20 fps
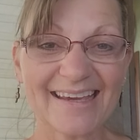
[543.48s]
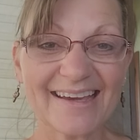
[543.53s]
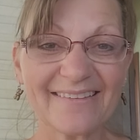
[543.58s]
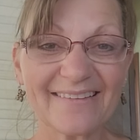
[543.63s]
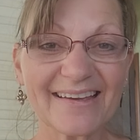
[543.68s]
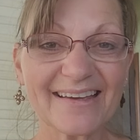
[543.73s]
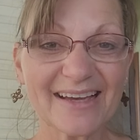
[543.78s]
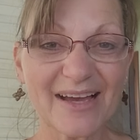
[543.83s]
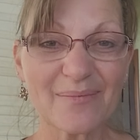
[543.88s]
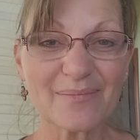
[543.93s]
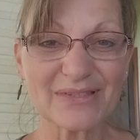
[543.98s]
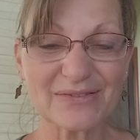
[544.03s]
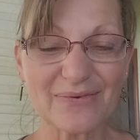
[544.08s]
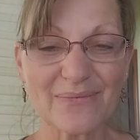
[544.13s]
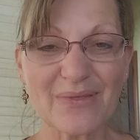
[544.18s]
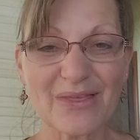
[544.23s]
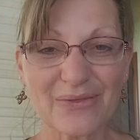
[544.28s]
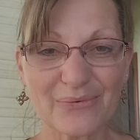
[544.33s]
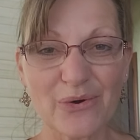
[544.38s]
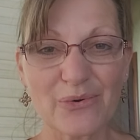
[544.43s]
Healing comes
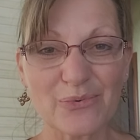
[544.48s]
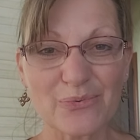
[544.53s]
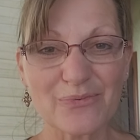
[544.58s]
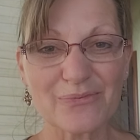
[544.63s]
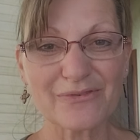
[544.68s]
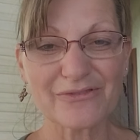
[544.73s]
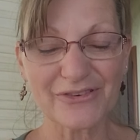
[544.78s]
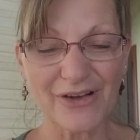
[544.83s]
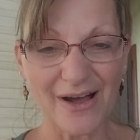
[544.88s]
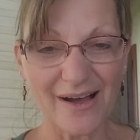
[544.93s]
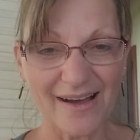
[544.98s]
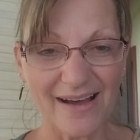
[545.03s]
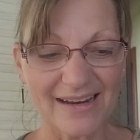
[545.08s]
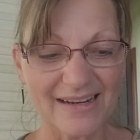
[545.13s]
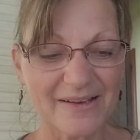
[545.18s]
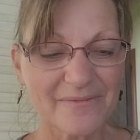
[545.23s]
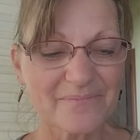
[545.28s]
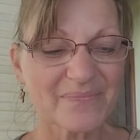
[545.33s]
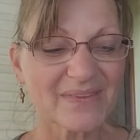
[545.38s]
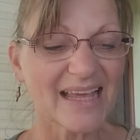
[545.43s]
from the throne room of
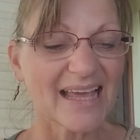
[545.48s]
God.